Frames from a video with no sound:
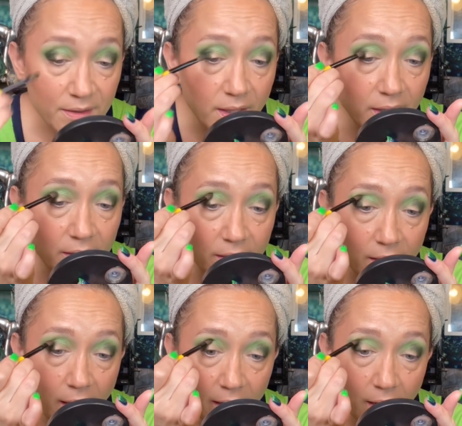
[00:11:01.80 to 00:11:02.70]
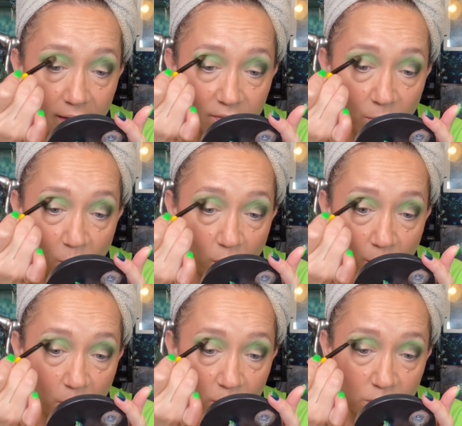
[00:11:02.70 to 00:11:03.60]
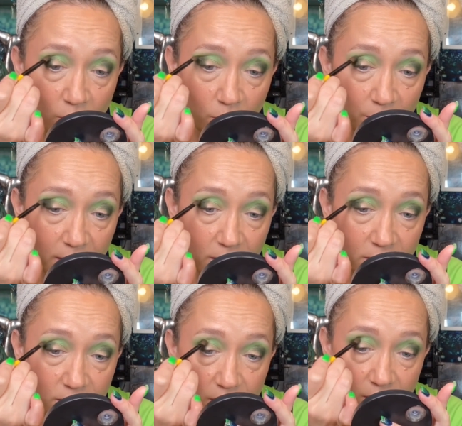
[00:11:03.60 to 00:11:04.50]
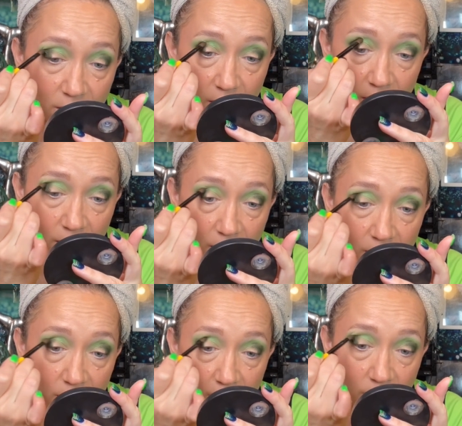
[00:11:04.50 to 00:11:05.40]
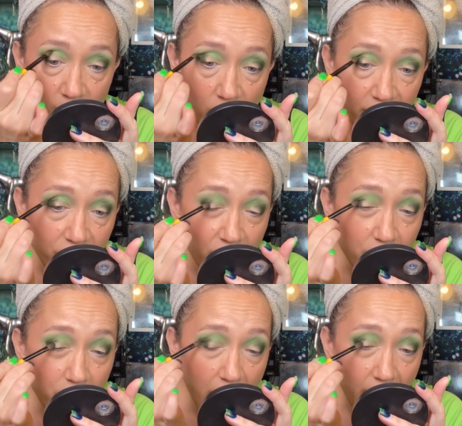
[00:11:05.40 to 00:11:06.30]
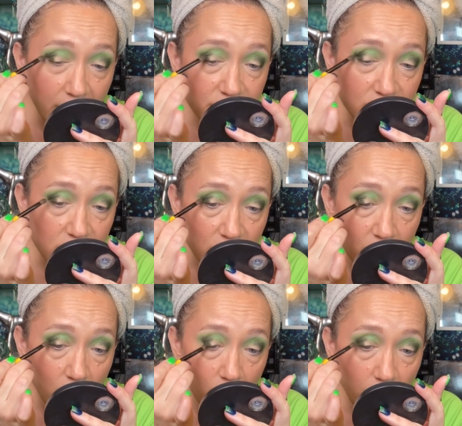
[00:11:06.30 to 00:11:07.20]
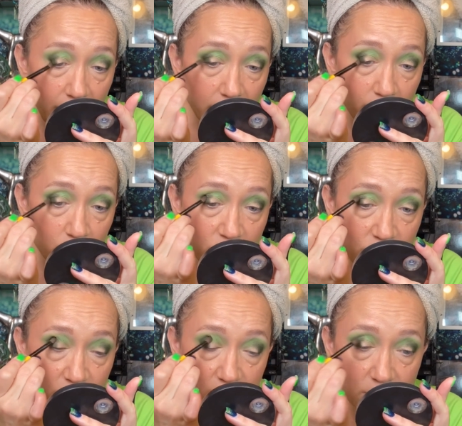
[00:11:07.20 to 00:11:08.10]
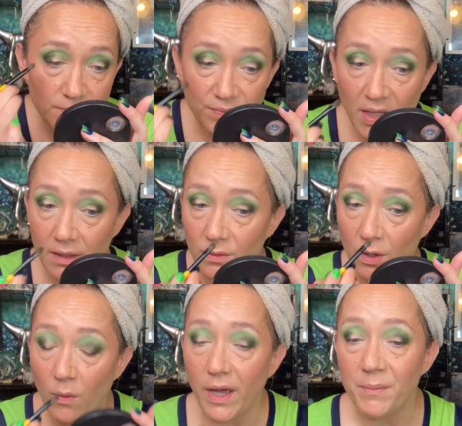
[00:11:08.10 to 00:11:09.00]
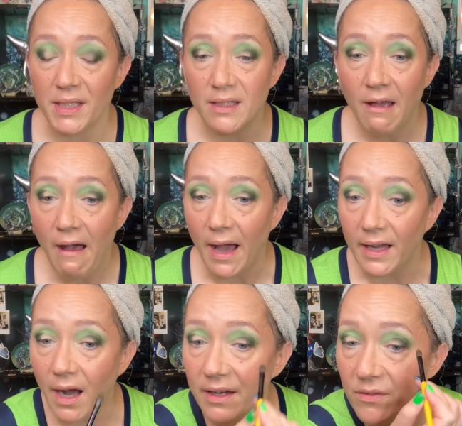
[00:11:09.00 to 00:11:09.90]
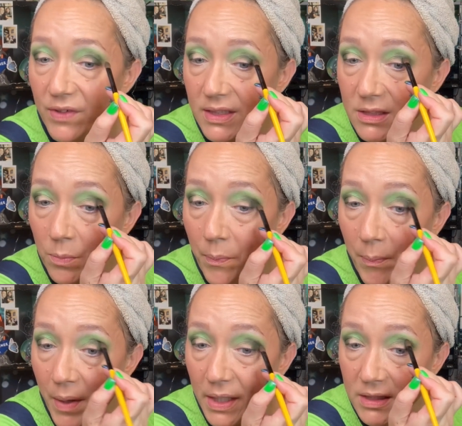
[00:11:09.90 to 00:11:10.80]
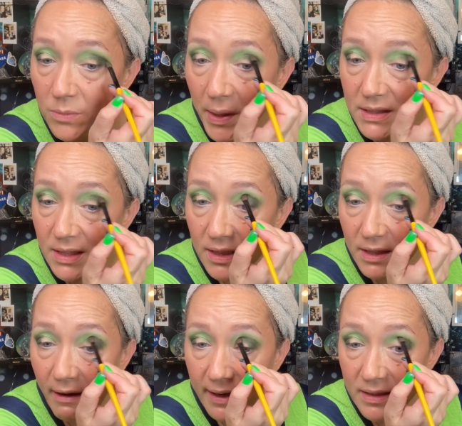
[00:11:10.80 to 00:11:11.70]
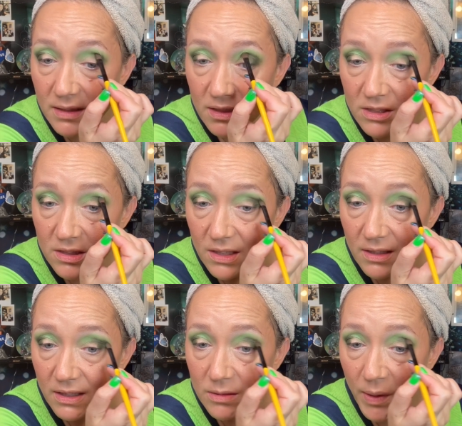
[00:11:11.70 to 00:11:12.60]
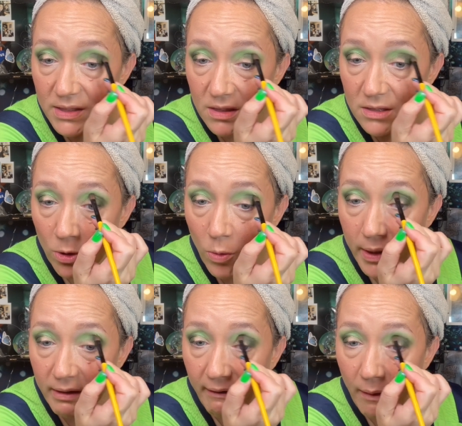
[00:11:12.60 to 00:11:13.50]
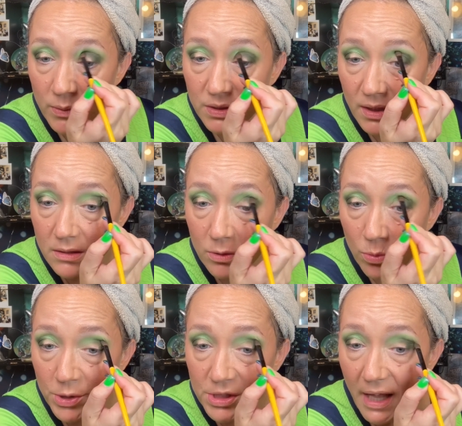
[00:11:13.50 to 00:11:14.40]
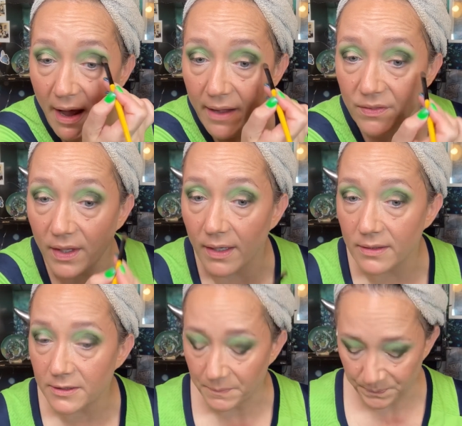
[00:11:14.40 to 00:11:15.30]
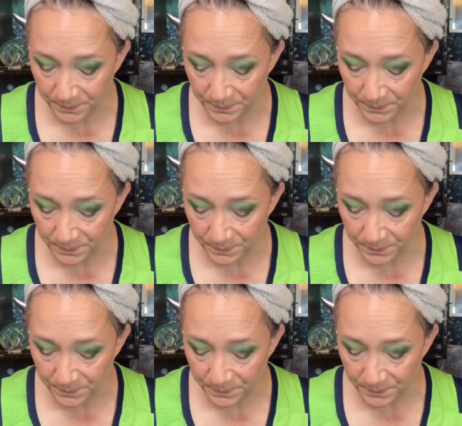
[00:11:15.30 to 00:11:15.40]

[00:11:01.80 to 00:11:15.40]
and then I got even more emotional because my friend passed, you know, and it was just, I don't know. I mean, I kind of ex expected it. I guess I just didn't expect it so quick, and I was like super sad that